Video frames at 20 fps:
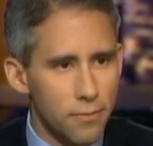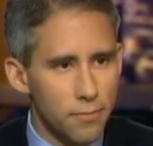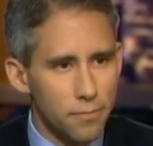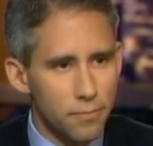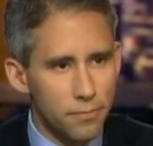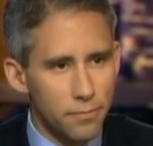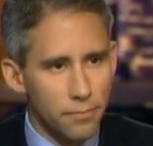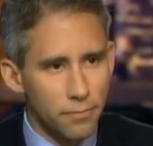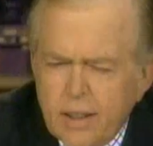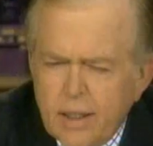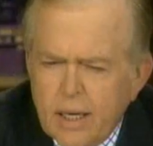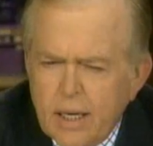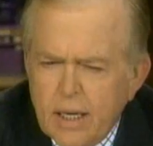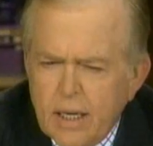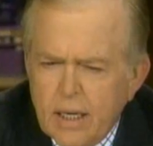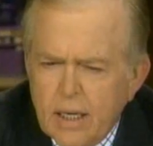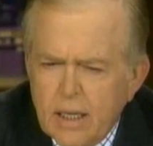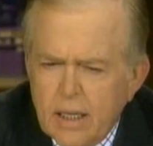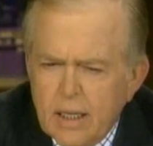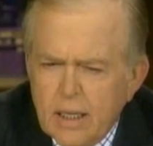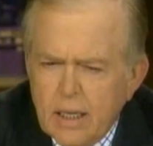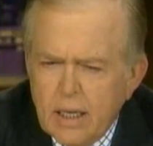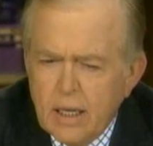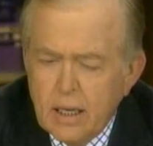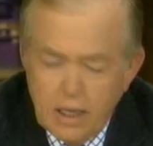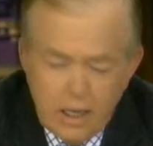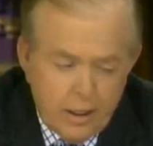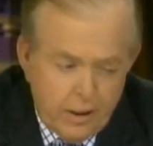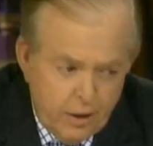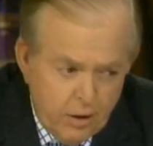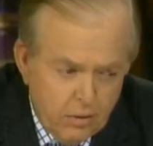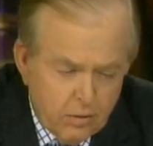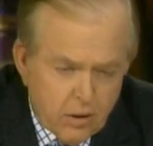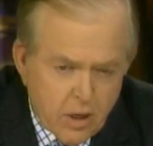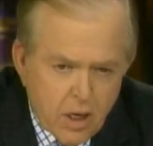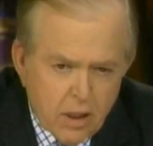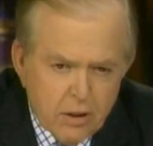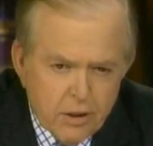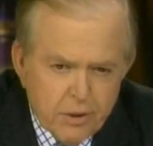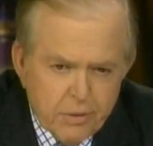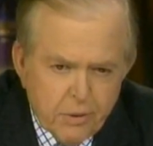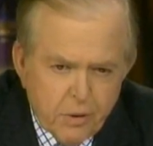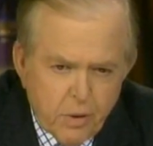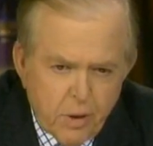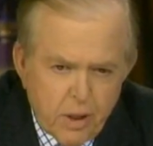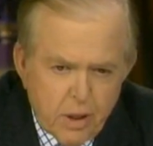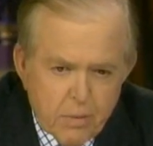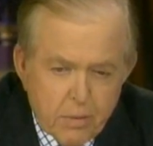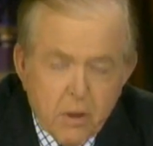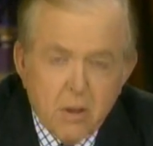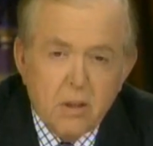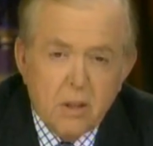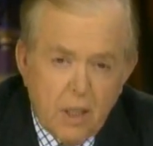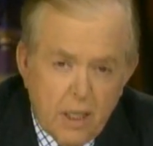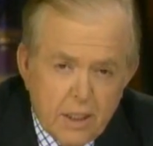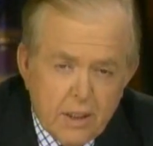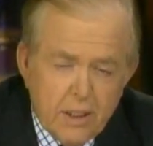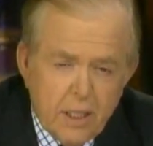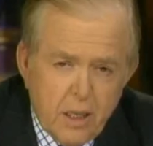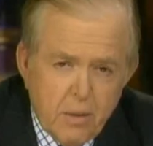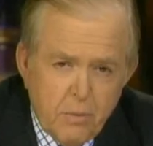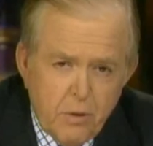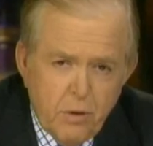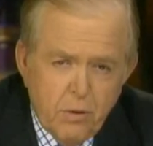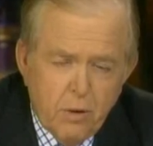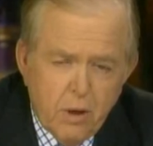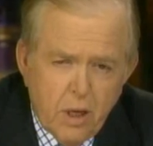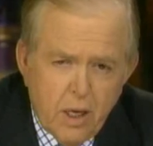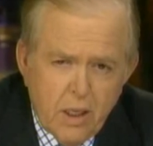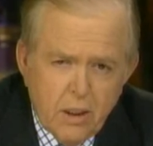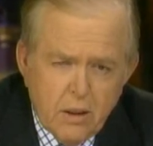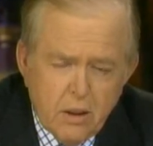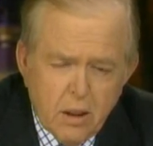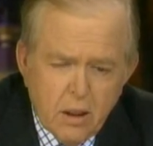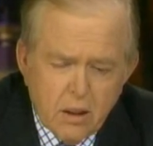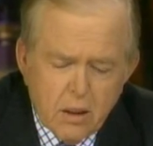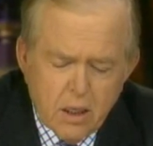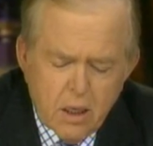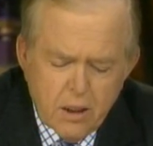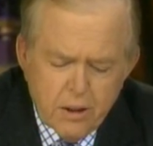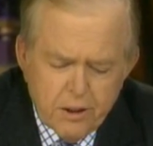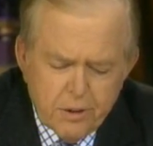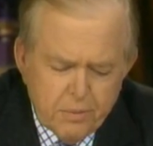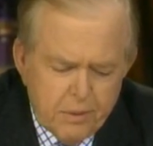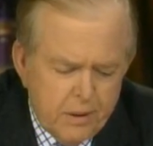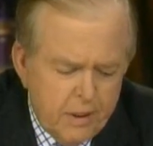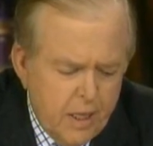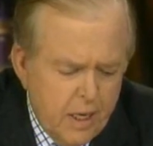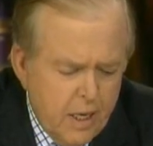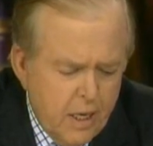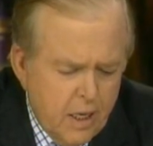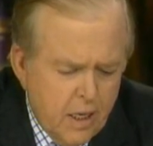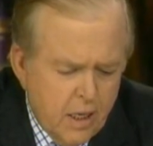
Yeah, and I know Congressman Cuellar, because the last time you and I talked, Congressman,